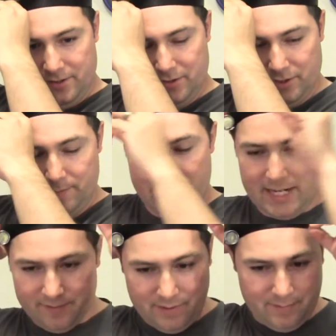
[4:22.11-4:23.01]
so the
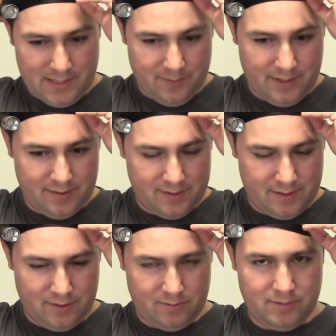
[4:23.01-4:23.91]
back of it maybe is
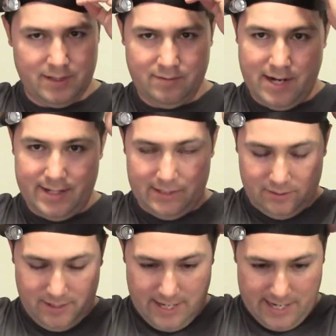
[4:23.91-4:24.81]
riding a
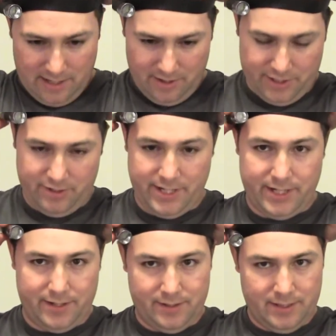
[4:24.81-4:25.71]
little higher on your
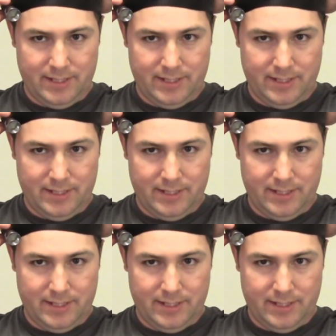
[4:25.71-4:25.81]
head.